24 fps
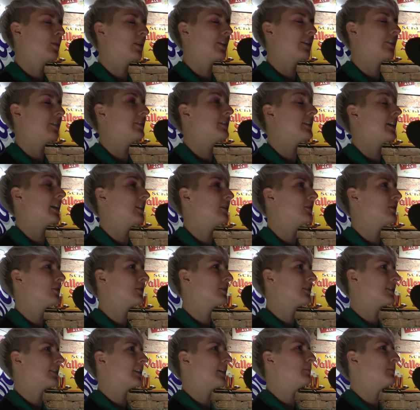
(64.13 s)
brother Daniel
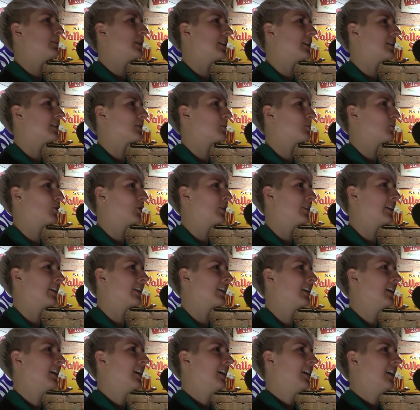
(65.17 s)
sent me this
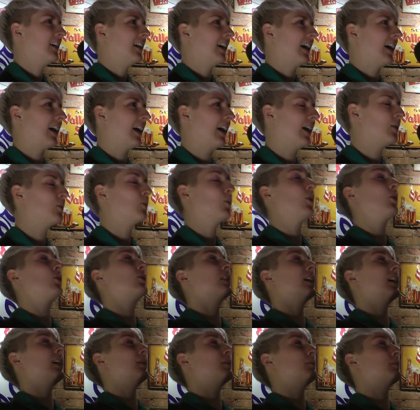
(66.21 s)
morning. I
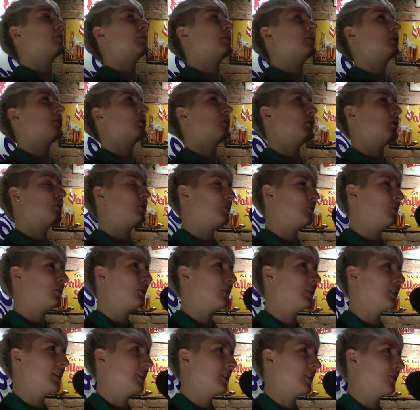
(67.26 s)
woke up to
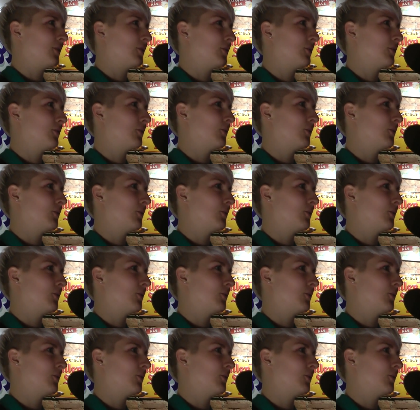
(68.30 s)
you know